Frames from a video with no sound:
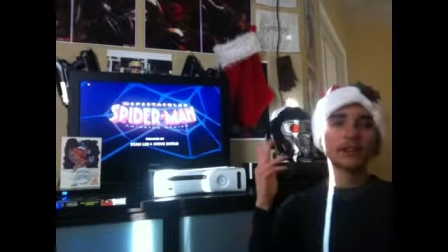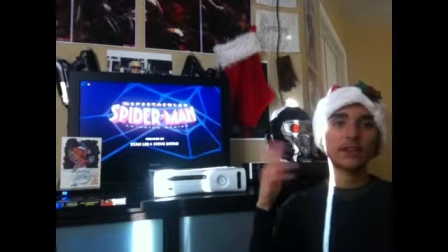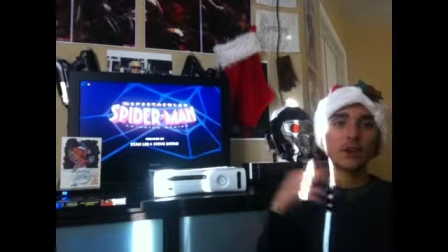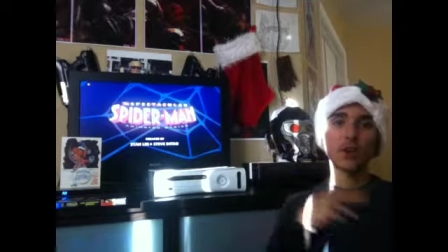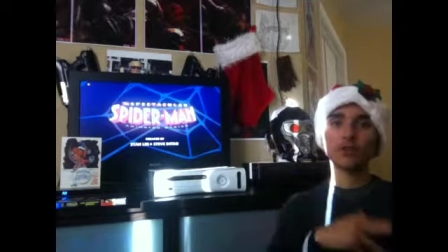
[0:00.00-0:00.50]

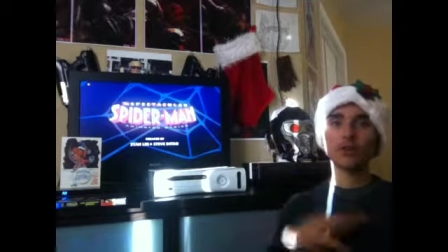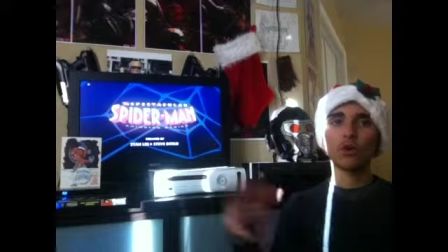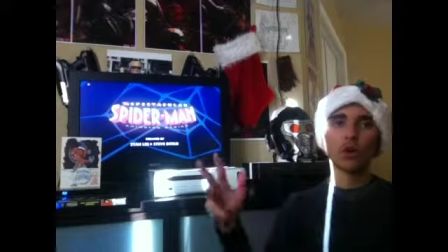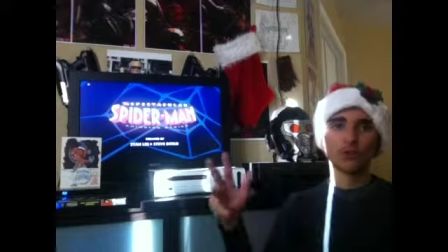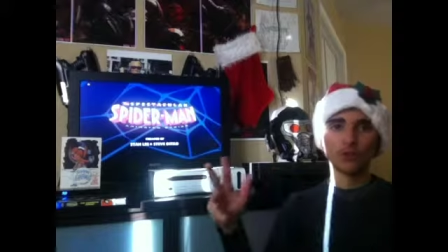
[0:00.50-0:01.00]
overall for
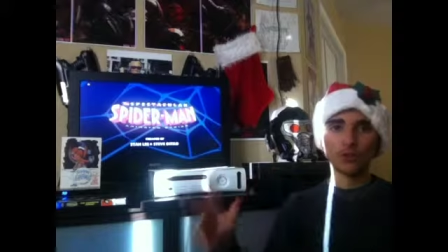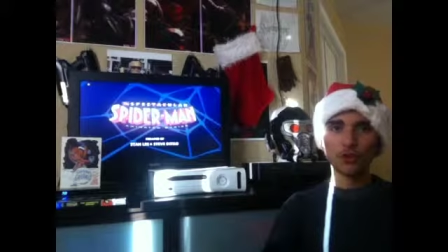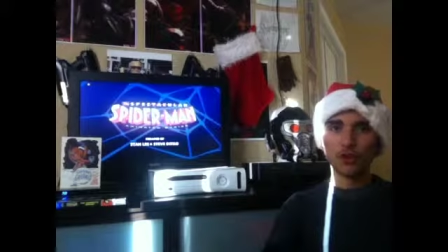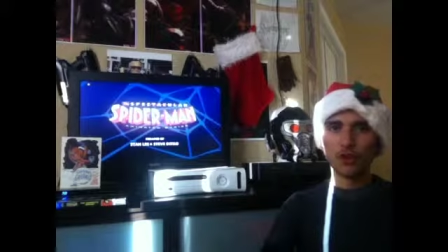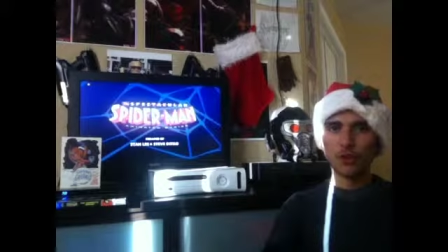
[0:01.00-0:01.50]
the show.
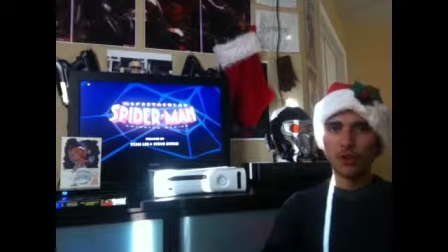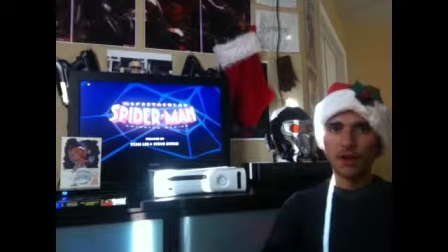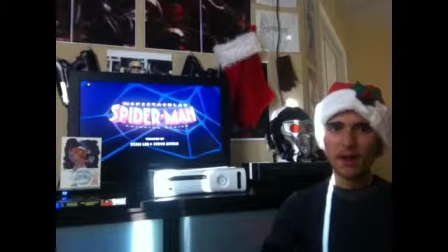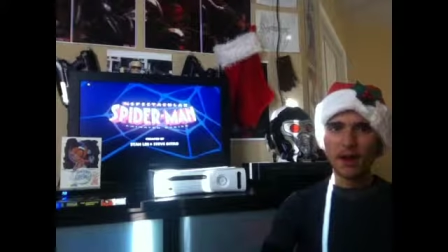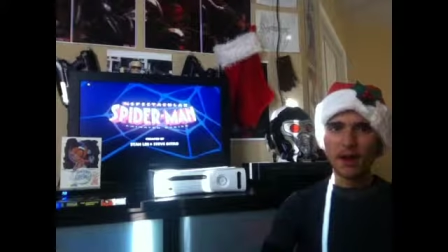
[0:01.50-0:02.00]

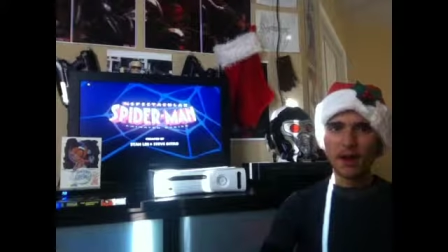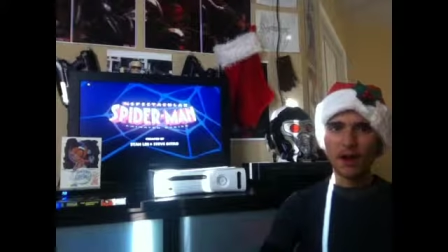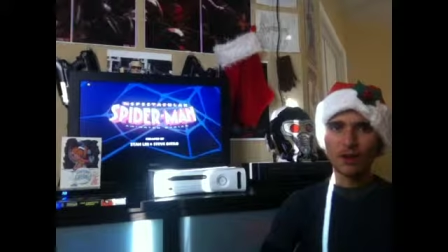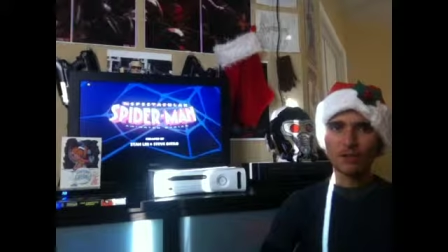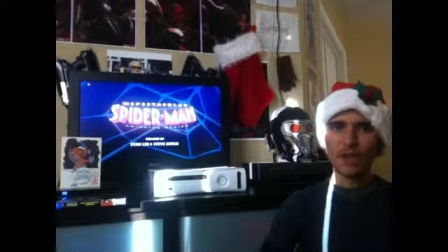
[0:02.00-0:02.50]
The
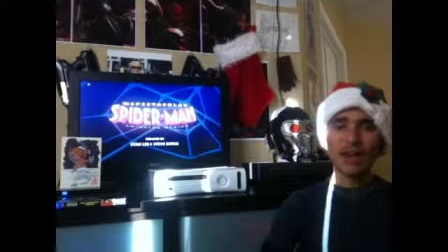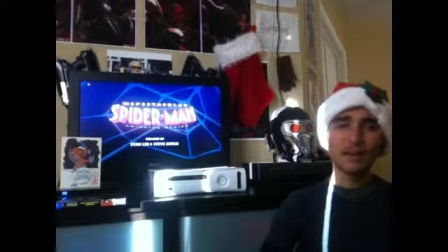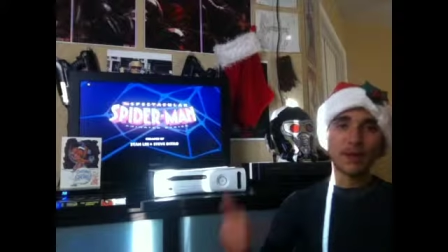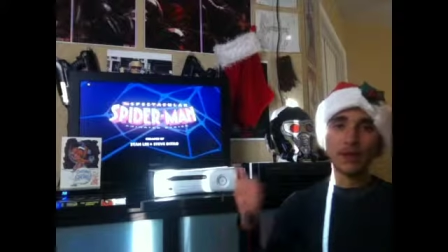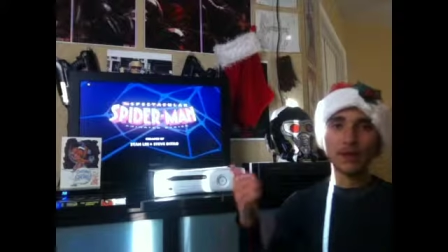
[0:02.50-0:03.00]

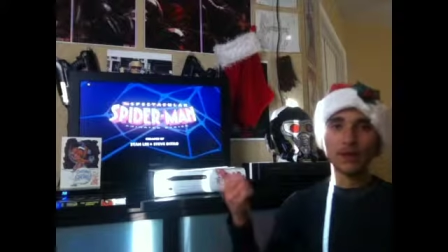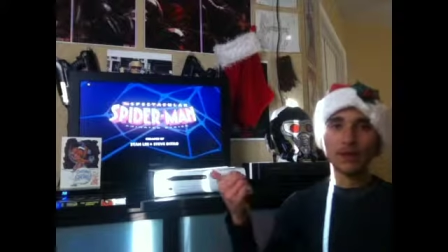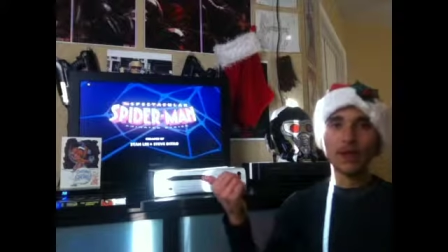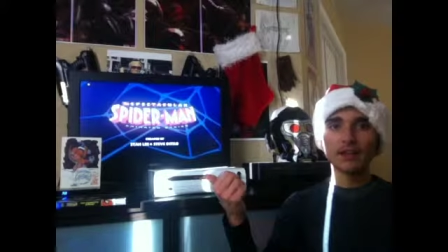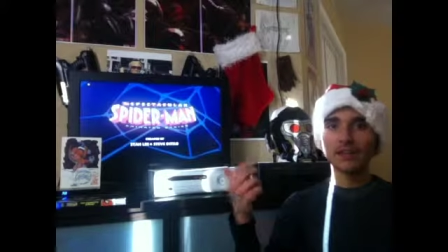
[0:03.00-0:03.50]
animation, like I
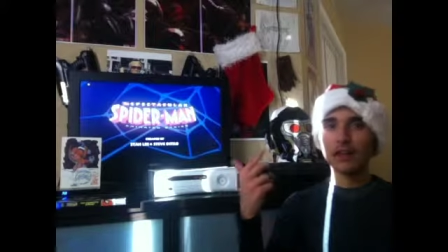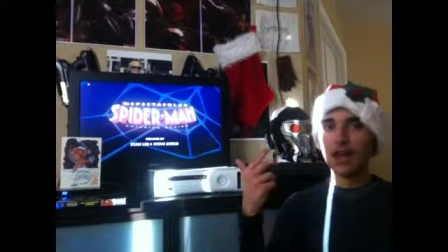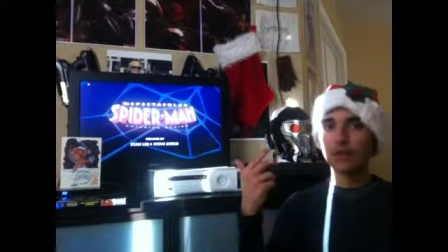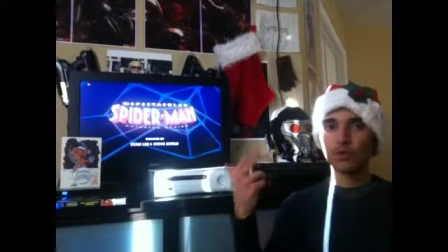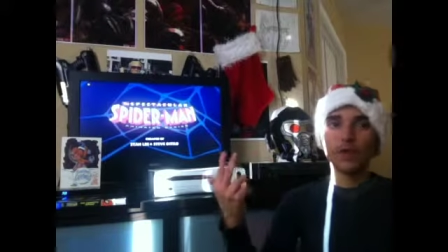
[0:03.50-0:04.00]
said, I
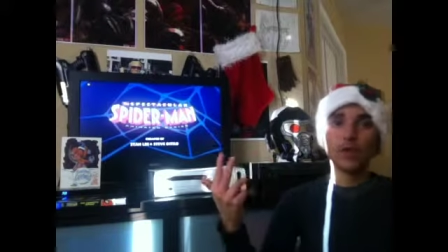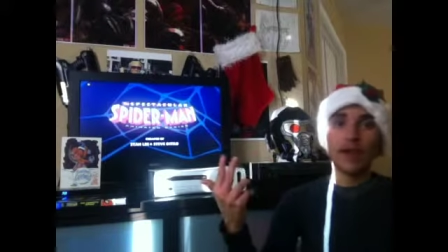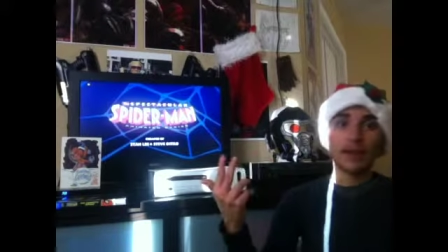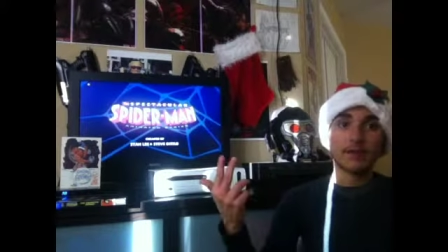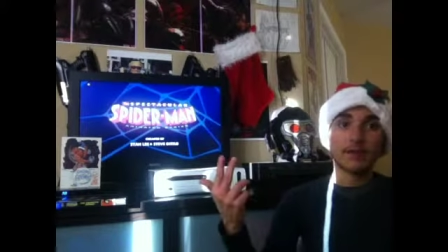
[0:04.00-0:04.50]
really like,
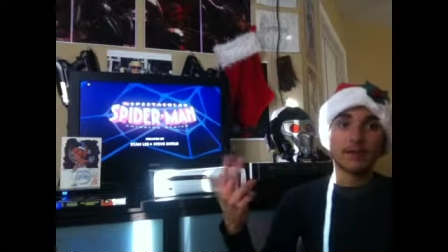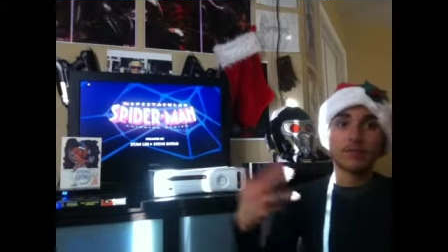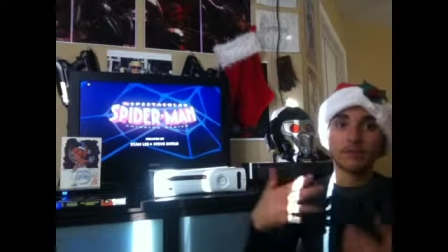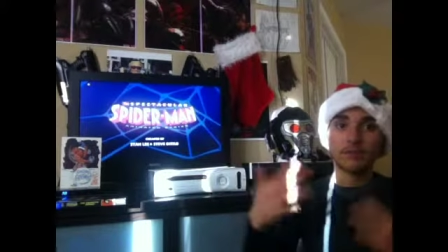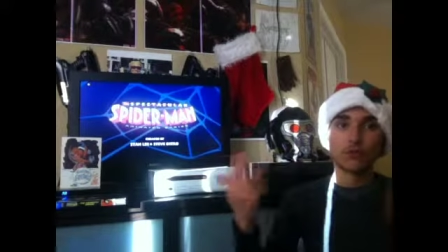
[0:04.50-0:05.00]

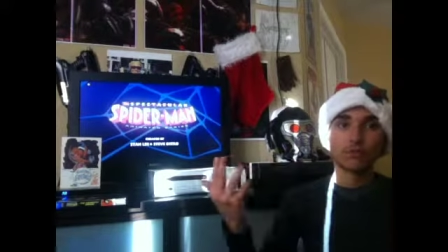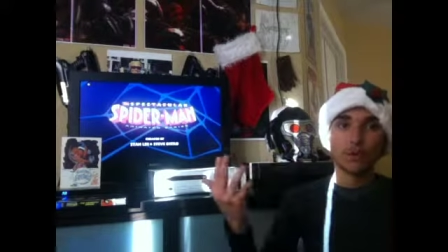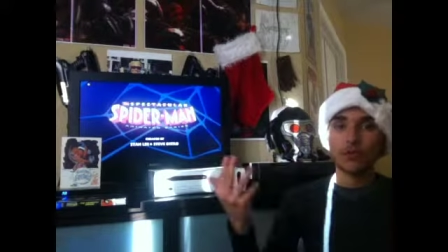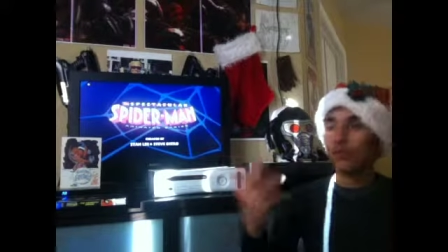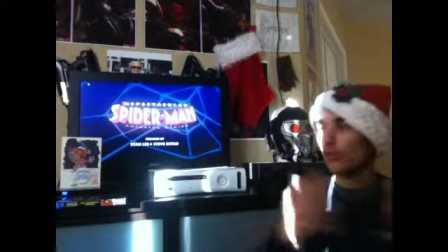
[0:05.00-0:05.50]
just personally.